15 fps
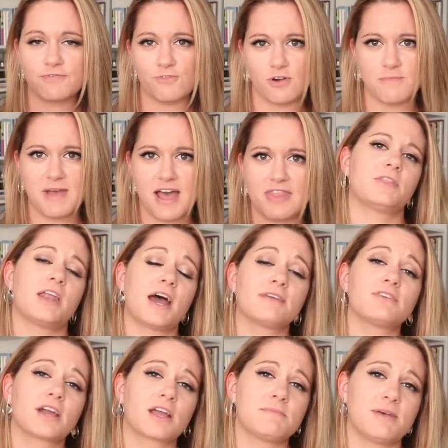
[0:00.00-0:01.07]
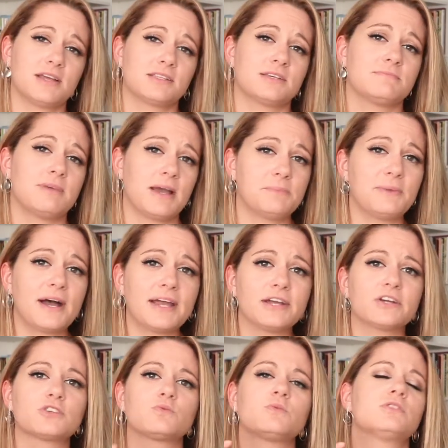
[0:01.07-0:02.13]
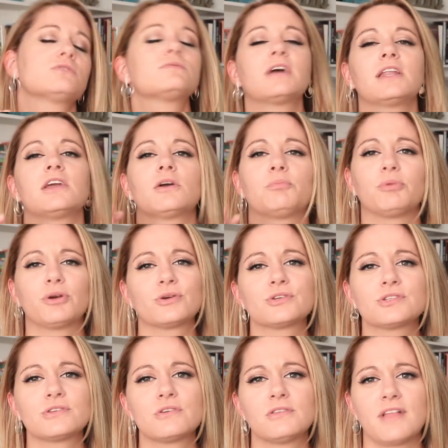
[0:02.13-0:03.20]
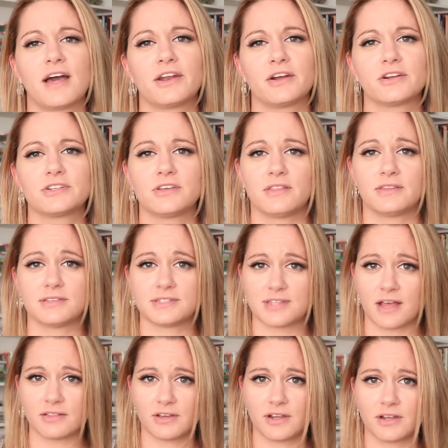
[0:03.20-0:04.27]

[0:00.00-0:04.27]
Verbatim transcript: format that I recommend to my buyers when they're writing a personal letter to the seller.